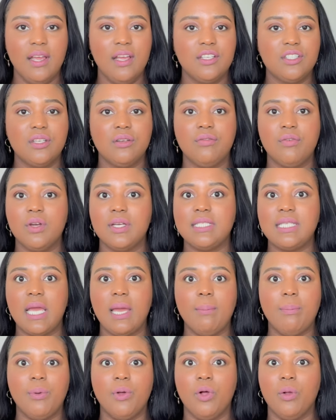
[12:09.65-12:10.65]
So for
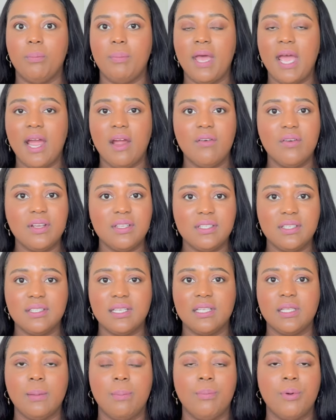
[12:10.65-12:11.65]
example, Paris is
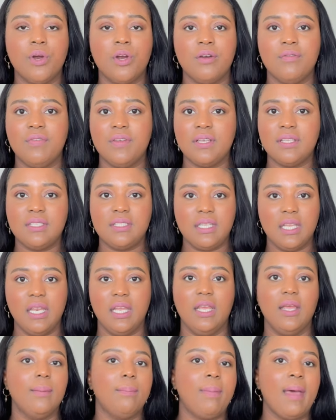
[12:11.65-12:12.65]
like the perfect
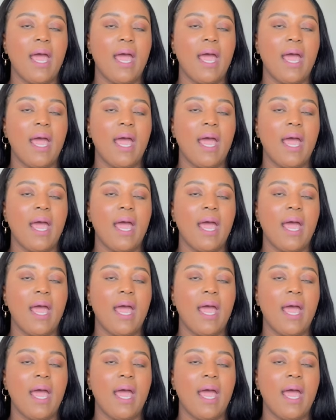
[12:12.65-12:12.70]
city.